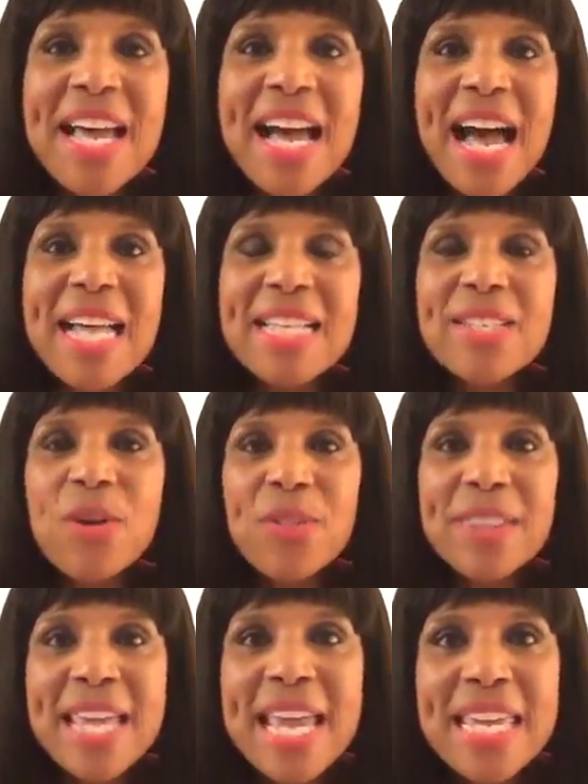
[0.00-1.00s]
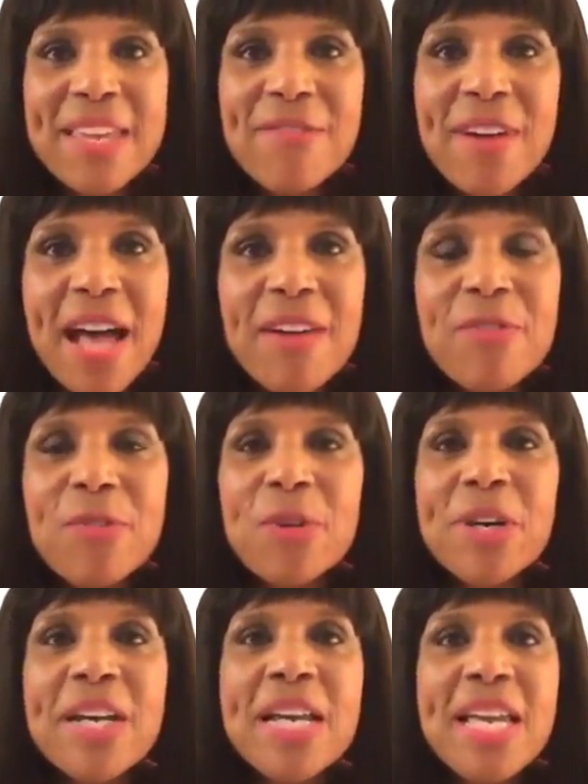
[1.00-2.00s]
I so thank Ifat
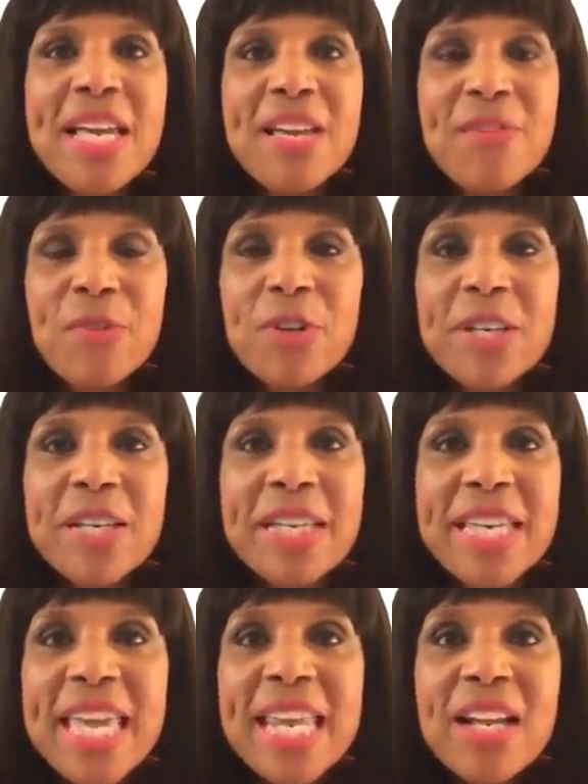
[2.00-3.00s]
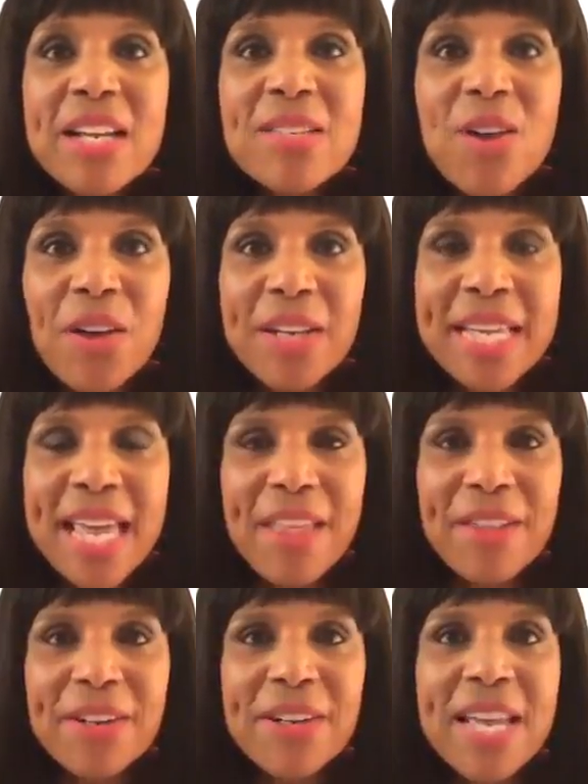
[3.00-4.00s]
for getting us all
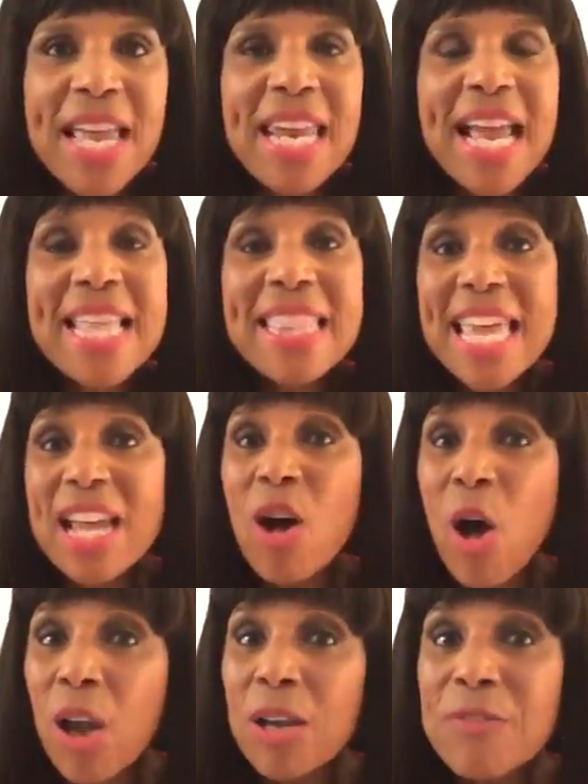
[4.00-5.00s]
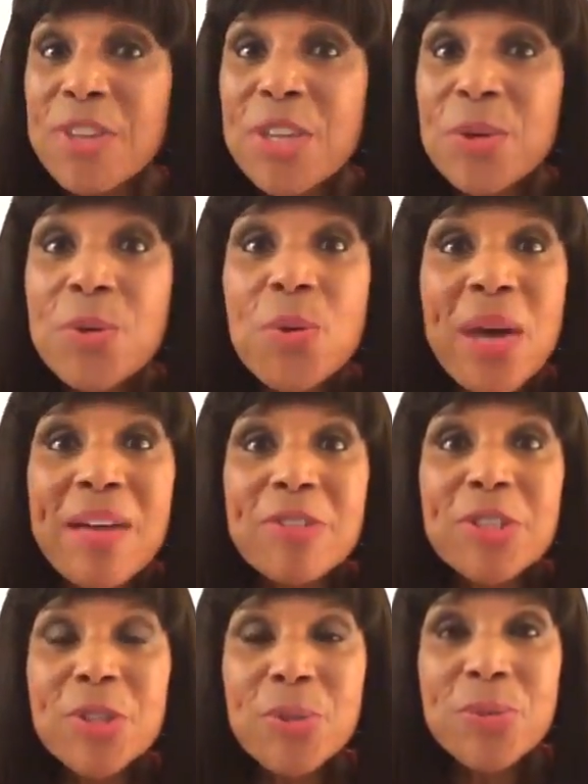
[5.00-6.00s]
together, and I thank all of you who
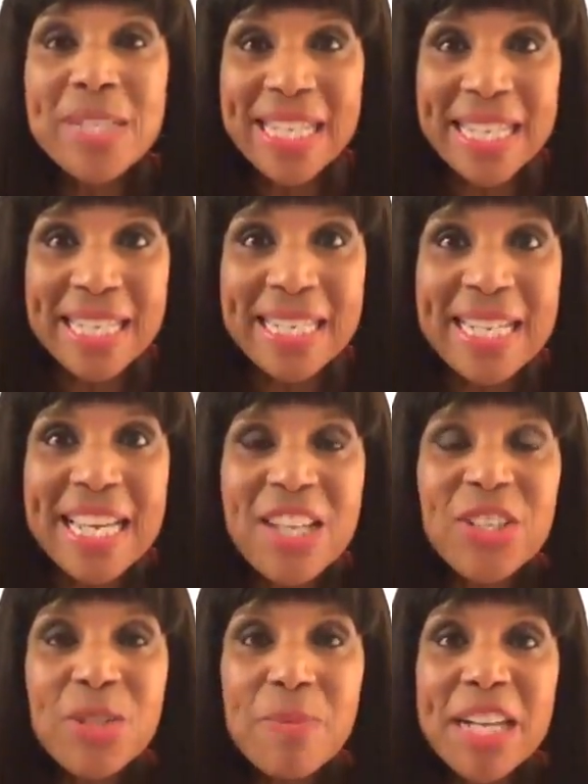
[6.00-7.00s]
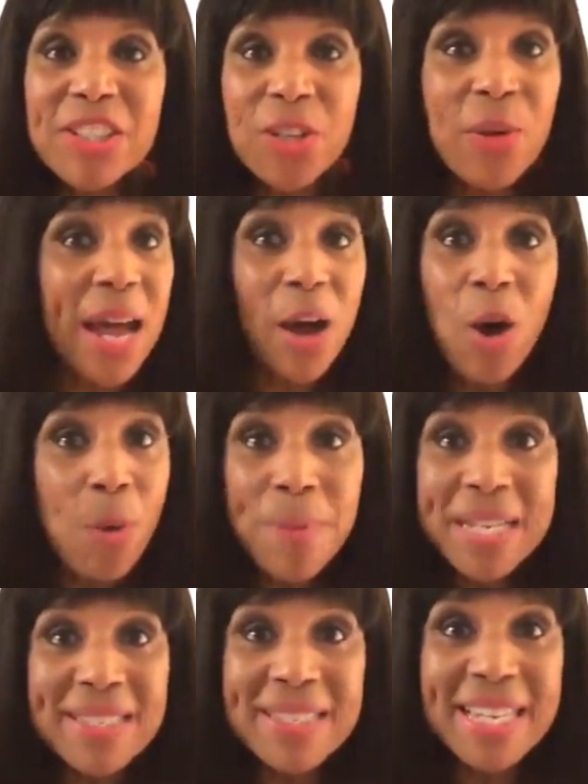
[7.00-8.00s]
have tuned in to my show. I hope
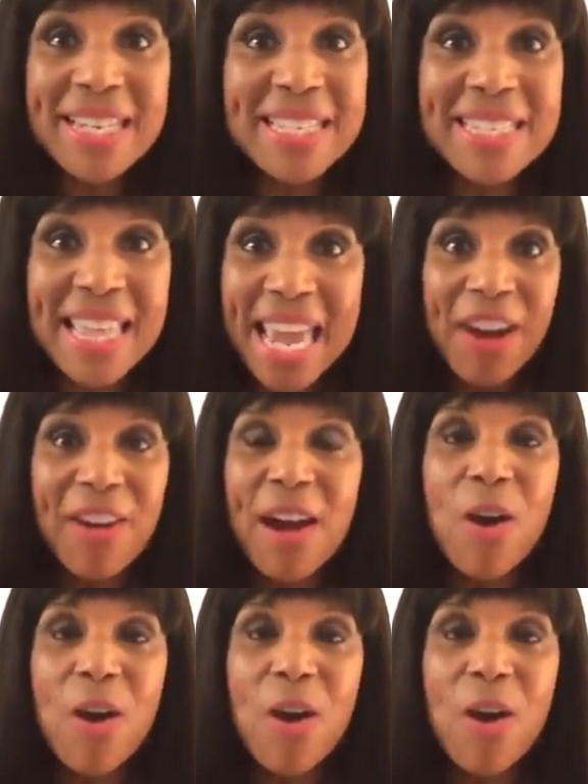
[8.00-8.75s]
it's there. I